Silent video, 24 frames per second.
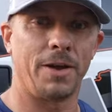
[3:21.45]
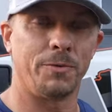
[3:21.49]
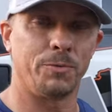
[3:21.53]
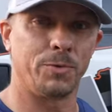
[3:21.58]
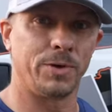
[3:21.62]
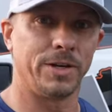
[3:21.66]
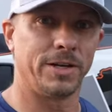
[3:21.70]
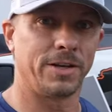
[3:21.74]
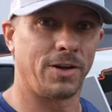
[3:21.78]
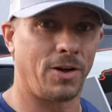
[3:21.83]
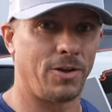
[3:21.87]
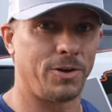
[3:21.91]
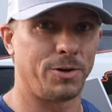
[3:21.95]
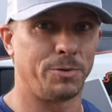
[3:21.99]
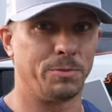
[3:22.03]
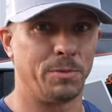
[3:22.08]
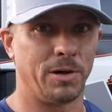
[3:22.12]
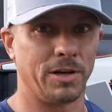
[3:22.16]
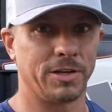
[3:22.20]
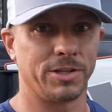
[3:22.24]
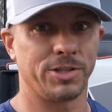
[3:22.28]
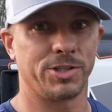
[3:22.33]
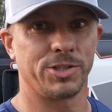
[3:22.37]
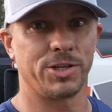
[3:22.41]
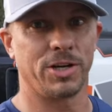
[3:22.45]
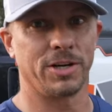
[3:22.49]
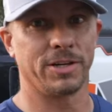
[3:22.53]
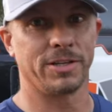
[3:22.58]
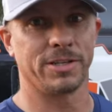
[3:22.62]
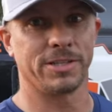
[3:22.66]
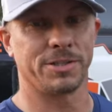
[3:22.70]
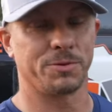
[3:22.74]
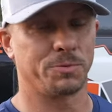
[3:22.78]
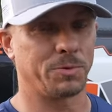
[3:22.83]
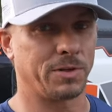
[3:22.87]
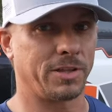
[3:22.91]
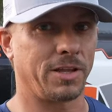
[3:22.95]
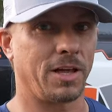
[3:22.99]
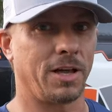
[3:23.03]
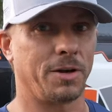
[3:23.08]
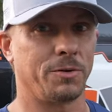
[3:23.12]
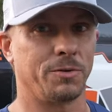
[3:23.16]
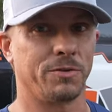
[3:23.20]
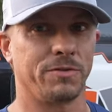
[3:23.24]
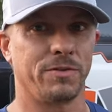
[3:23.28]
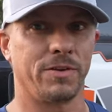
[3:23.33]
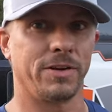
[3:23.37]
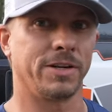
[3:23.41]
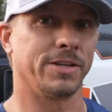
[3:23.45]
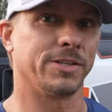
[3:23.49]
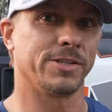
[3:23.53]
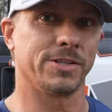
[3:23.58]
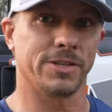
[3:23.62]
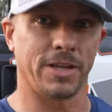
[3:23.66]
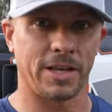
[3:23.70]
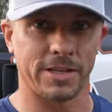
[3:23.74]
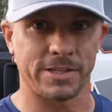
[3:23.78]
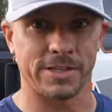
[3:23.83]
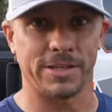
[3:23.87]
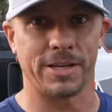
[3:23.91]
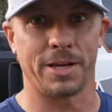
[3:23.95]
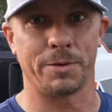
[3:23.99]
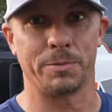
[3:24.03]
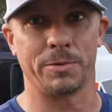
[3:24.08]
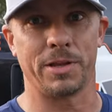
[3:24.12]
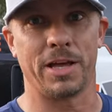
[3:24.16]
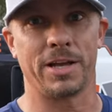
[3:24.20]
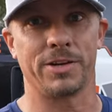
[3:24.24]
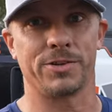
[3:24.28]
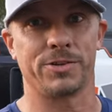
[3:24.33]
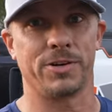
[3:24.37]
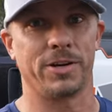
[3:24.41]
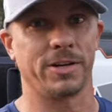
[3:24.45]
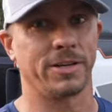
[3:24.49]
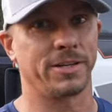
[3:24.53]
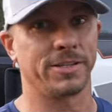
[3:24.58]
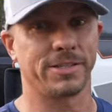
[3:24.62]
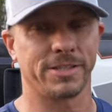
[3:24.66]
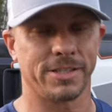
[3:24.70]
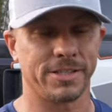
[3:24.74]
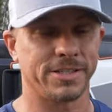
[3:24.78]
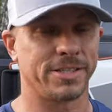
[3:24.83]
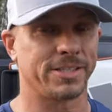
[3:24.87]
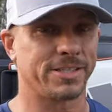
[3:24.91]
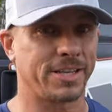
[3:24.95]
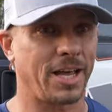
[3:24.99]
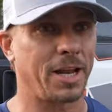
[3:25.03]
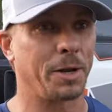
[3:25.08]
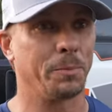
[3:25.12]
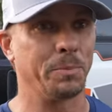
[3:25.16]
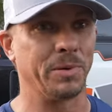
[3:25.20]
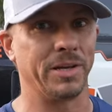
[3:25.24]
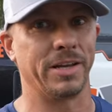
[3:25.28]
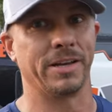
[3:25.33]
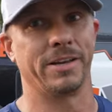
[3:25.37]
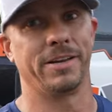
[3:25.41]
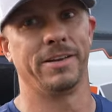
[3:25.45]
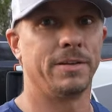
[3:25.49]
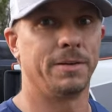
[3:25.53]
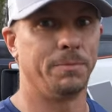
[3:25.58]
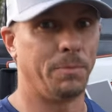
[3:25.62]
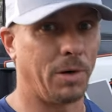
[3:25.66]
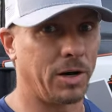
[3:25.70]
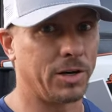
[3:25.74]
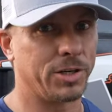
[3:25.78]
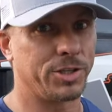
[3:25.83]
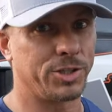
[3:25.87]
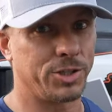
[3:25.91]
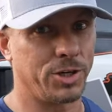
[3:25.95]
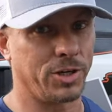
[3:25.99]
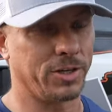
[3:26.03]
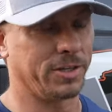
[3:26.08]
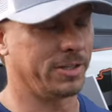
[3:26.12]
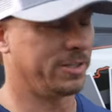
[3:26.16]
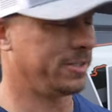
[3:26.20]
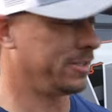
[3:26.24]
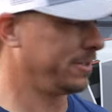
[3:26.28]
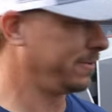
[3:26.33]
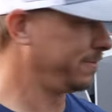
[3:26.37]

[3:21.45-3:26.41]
and we called her Mungus Chungus and we thought it was funny, so that's the name of that truck is because it's kind of big, Mungus Chungus.